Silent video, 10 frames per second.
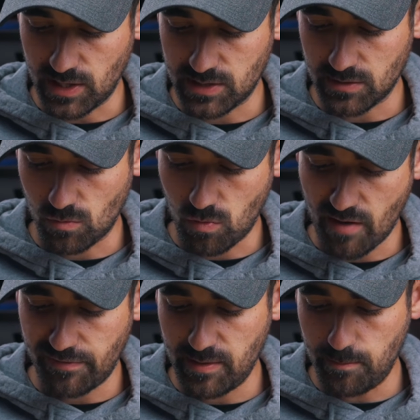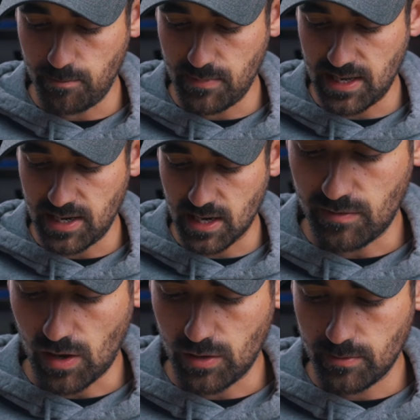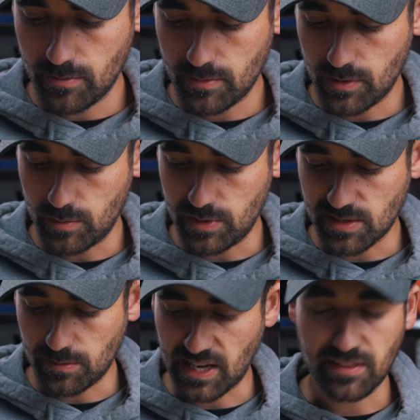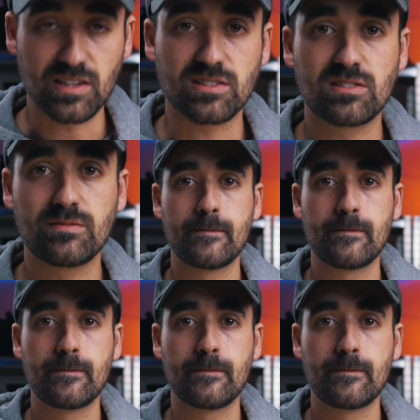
it's roughly mid volume. It would be something like this.